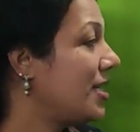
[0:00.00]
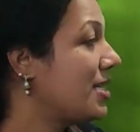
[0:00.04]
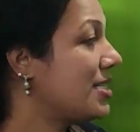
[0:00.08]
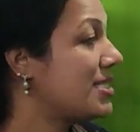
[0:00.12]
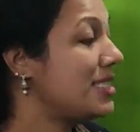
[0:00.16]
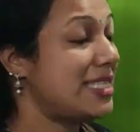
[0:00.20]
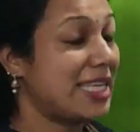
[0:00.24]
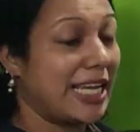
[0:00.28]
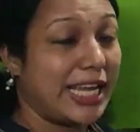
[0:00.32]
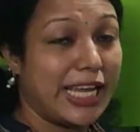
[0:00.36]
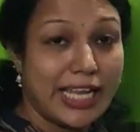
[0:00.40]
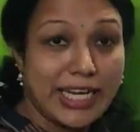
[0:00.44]

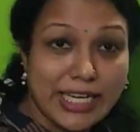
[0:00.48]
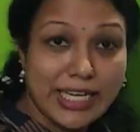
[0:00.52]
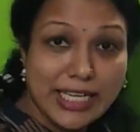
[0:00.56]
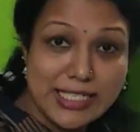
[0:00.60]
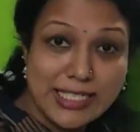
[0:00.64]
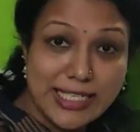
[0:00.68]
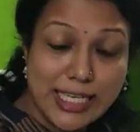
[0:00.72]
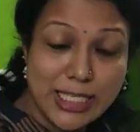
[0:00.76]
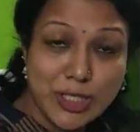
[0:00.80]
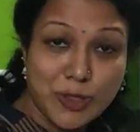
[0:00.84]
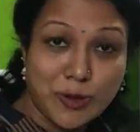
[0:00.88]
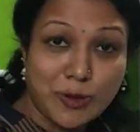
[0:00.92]
Secondary
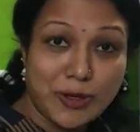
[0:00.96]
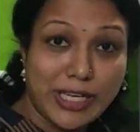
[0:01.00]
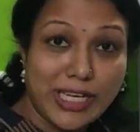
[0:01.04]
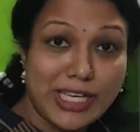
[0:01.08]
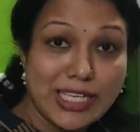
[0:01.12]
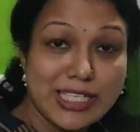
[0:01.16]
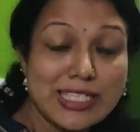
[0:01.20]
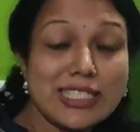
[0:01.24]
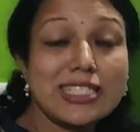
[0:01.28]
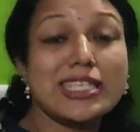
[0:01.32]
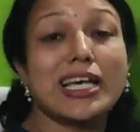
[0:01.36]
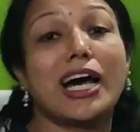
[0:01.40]
sex
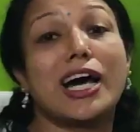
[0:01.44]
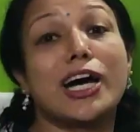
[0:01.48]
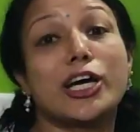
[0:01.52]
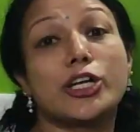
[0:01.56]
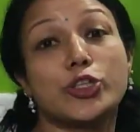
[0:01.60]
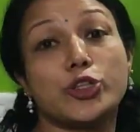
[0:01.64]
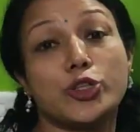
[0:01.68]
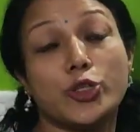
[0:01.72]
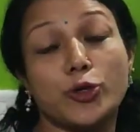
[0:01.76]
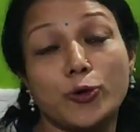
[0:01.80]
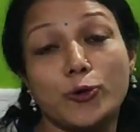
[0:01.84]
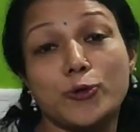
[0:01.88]
organs
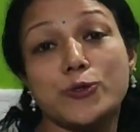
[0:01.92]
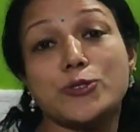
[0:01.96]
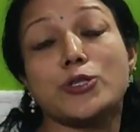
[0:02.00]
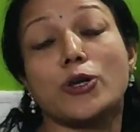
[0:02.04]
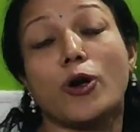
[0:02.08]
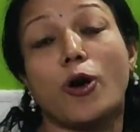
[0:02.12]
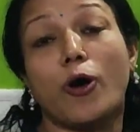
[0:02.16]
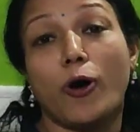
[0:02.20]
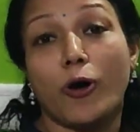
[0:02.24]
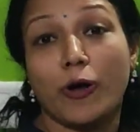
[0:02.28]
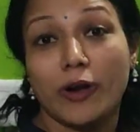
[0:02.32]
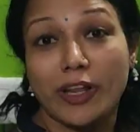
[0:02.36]
are
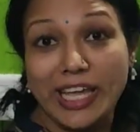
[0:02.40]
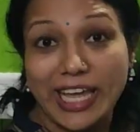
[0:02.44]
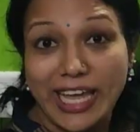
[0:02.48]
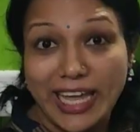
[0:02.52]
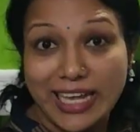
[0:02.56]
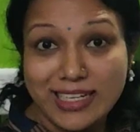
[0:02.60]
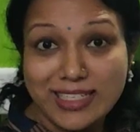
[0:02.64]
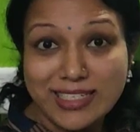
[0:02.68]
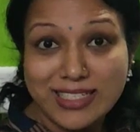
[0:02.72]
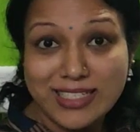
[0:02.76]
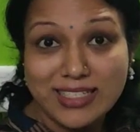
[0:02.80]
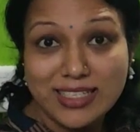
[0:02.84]
those
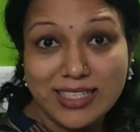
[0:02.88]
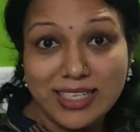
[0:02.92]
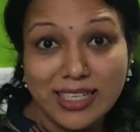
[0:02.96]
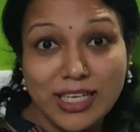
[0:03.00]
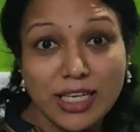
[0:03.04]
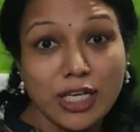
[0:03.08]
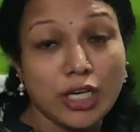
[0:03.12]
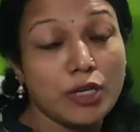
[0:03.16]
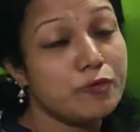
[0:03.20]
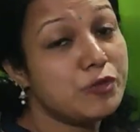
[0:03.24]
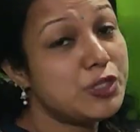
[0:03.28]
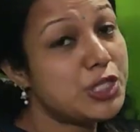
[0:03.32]
organs
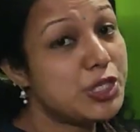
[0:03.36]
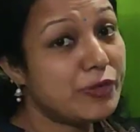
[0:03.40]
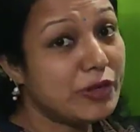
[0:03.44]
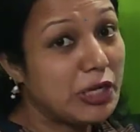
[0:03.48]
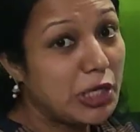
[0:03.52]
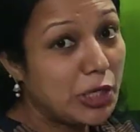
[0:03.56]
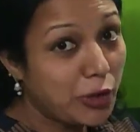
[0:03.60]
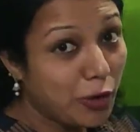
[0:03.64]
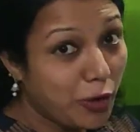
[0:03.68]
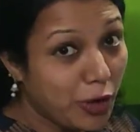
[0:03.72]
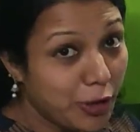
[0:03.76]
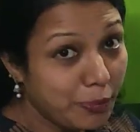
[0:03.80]
which
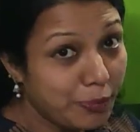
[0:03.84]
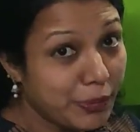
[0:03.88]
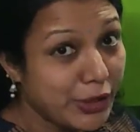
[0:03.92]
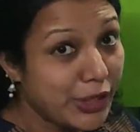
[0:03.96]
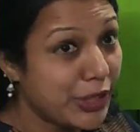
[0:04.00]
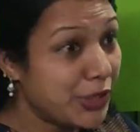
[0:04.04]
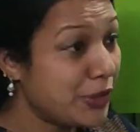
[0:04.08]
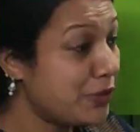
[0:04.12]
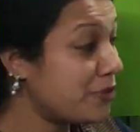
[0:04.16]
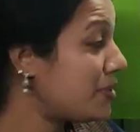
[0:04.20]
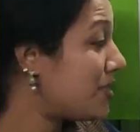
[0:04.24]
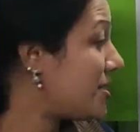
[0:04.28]
will not
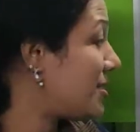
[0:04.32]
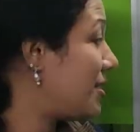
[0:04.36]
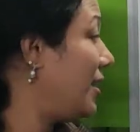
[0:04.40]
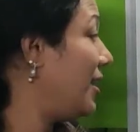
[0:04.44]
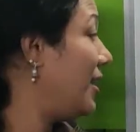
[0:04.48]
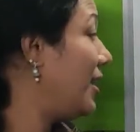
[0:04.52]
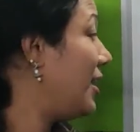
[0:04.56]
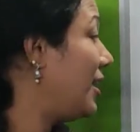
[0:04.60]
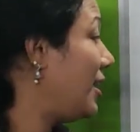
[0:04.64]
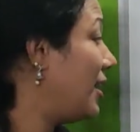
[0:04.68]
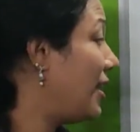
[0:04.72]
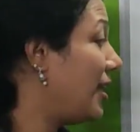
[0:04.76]
produce
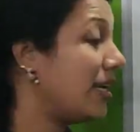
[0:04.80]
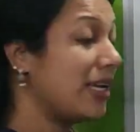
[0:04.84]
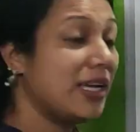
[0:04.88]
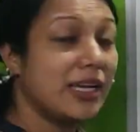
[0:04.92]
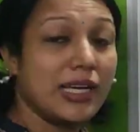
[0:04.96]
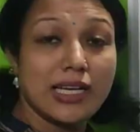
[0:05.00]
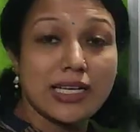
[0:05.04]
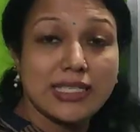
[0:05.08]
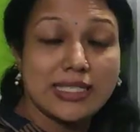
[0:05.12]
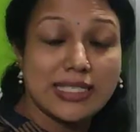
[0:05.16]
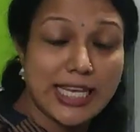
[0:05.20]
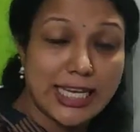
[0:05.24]

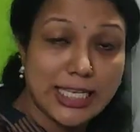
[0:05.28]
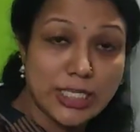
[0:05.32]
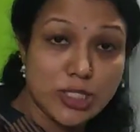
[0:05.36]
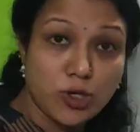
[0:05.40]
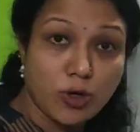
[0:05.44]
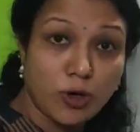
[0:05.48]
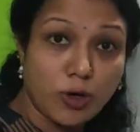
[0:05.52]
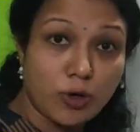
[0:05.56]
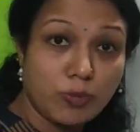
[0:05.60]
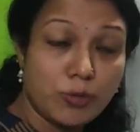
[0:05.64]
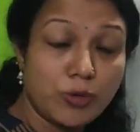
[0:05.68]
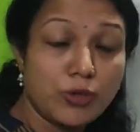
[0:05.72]
sex
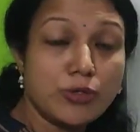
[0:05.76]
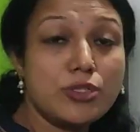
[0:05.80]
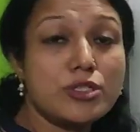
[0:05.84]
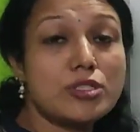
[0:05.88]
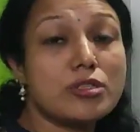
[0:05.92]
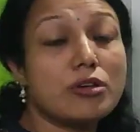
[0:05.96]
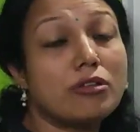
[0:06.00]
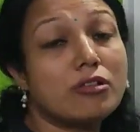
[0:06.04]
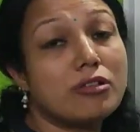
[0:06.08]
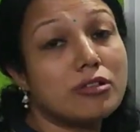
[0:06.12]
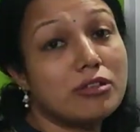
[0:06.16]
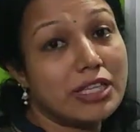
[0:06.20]

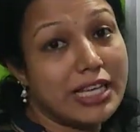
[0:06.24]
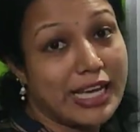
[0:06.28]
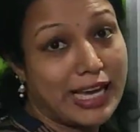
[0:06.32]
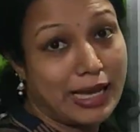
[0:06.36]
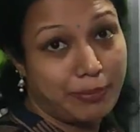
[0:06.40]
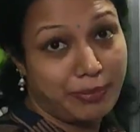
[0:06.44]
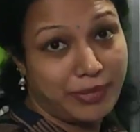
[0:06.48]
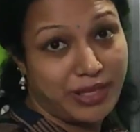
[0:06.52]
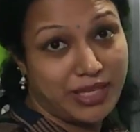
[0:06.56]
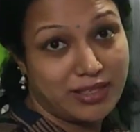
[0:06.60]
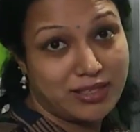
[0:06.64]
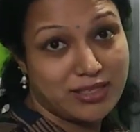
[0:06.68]
hormones or
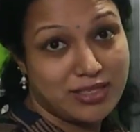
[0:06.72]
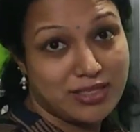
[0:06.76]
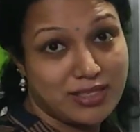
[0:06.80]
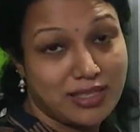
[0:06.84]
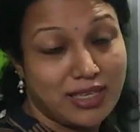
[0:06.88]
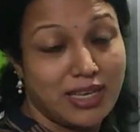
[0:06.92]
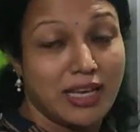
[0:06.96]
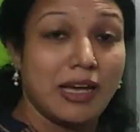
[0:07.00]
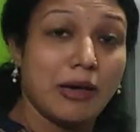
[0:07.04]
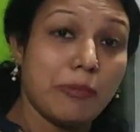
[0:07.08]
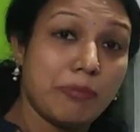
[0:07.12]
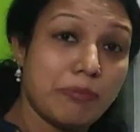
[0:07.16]
gametes,
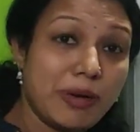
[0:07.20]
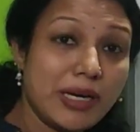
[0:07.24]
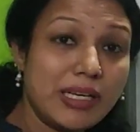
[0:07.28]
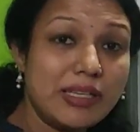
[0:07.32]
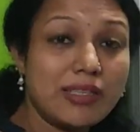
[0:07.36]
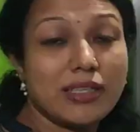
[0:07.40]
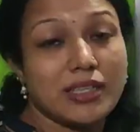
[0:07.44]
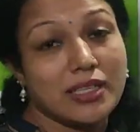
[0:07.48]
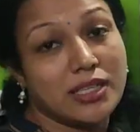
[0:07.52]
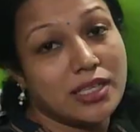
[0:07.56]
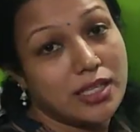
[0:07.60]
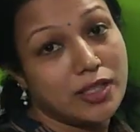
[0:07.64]

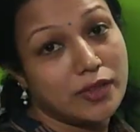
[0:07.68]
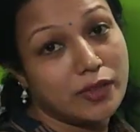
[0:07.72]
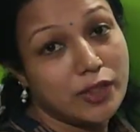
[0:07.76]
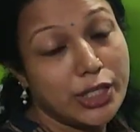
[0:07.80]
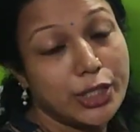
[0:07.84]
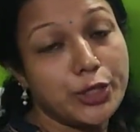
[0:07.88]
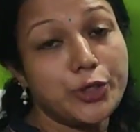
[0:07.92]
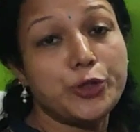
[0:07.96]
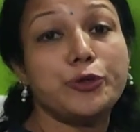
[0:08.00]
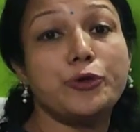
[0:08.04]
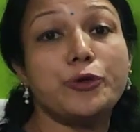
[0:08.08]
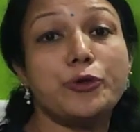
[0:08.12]
but
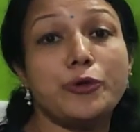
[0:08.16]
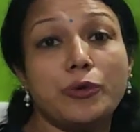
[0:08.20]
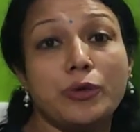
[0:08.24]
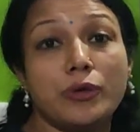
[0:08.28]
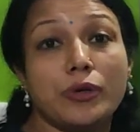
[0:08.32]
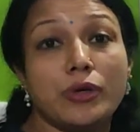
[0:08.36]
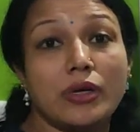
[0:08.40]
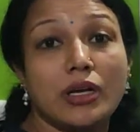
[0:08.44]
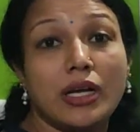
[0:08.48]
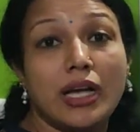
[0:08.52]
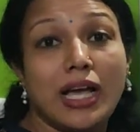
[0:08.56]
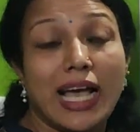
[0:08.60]
they do
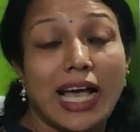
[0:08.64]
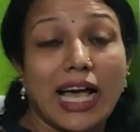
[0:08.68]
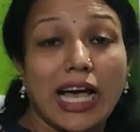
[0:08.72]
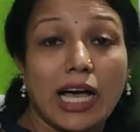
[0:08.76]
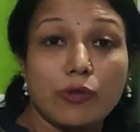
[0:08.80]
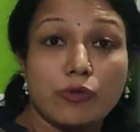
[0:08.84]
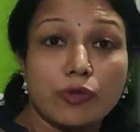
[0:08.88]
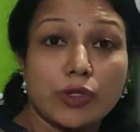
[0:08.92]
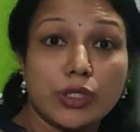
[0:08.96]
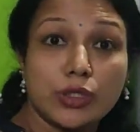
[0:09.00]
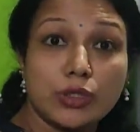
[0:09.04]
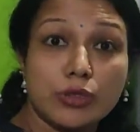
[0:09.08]

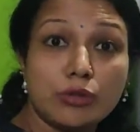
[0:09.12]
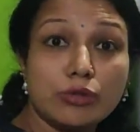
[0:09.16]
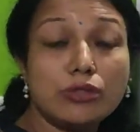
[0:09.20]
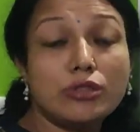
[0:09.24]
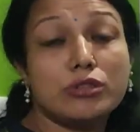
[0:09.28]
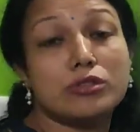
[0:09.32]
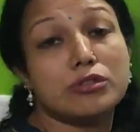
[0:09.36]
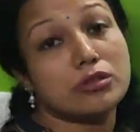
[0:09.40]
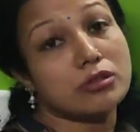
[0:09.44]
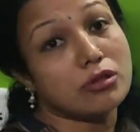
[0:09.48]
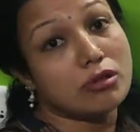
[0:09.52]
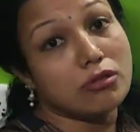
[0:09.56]
have a
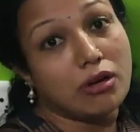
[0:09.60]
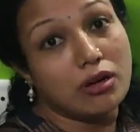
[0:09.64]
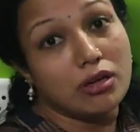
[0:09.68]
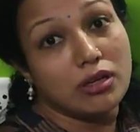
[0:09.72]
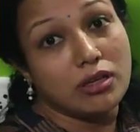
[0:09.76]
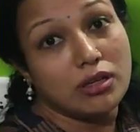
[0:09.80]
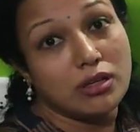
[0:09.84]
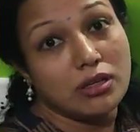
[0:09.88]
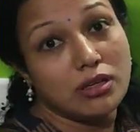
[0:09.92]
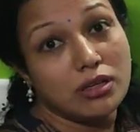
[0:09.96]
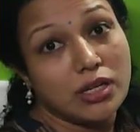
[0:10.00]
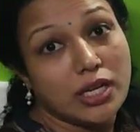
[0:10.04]
good role
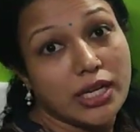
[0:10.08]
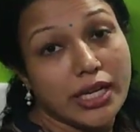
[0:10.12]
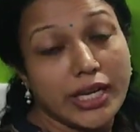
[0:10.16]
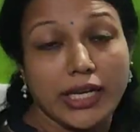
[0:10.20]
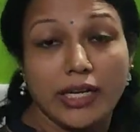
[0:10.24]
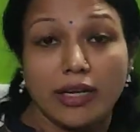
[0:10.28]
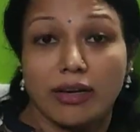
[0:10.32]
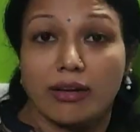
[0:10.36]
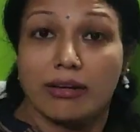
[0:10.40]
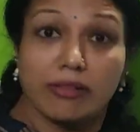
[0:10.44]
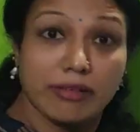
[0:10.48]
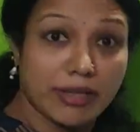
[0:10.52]

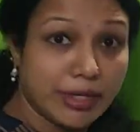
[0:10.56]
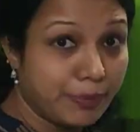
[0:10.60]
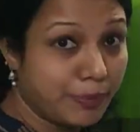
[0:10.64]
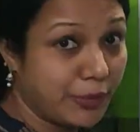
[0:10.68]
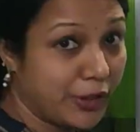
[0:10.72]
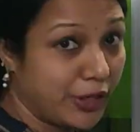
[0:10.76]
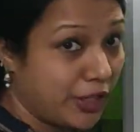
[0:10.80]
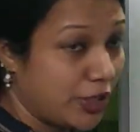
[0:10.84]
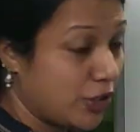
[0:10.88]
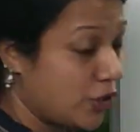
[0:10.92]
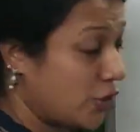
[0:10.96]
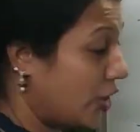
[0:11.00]
in
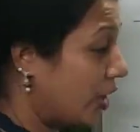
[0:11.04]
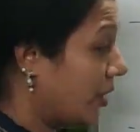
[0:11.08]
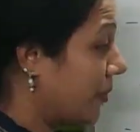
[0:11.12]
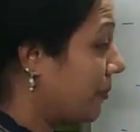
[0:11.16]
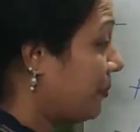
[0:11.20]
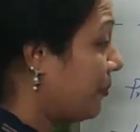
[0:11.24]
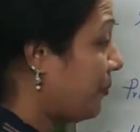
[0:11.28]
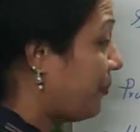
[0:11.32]
reproduction.